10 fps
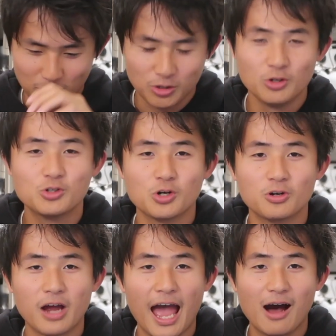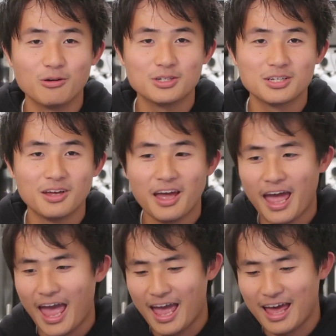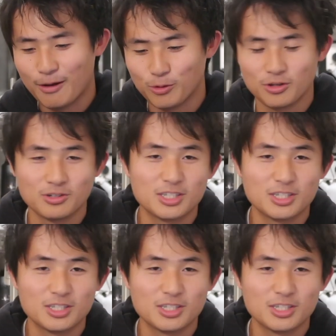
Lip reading: kyushoku out and with her